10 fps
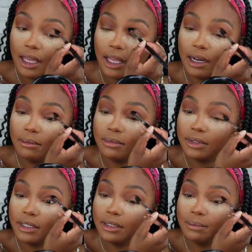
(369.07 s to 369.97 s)
And I'm
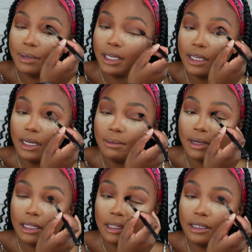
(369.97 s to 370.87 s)
picking up
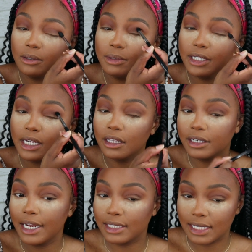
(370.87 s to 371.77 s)
a little bit of color
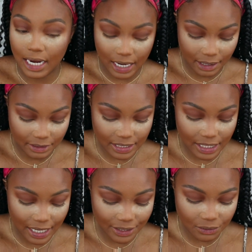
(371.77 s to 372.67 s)
at a time because
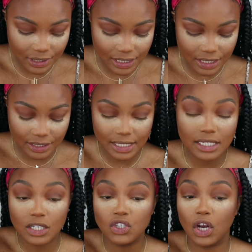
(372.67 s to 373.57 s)
I don't want it to, this
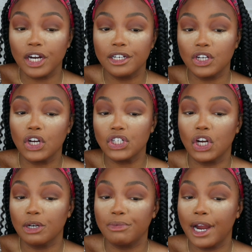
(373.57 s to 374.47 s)
is a dark
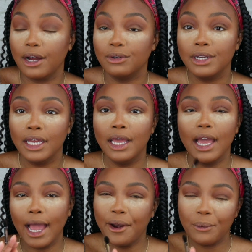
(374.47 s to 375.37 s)
brown.
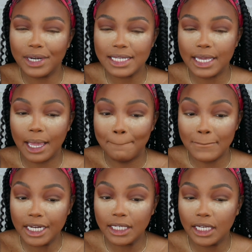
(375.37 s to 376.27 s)
I don't want it to get
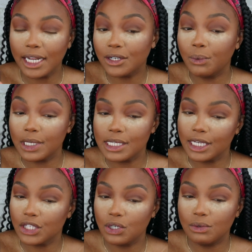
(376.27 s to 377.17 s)
muddy and I don't want it to
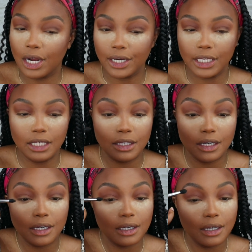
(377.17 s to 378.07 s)
get too dark either.